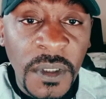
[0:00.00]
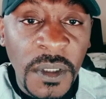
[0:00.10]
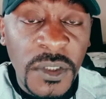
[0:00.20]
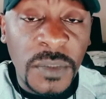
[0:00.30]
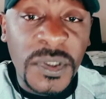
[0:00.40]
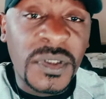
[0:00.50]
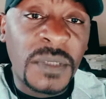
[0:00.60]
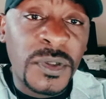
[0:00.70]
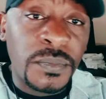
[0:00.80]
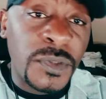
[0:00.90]
So most of
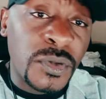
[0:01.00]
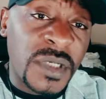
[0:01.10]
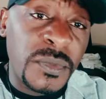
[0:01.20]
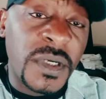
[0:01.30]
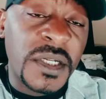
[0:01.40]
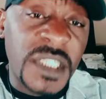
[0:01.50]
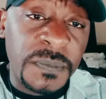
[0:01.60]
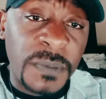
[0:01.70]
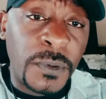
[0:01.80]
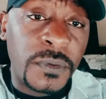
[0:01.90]
the time you can see
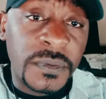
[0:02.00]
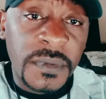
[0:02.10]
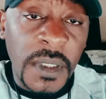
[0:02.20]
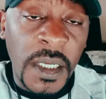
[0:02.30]
people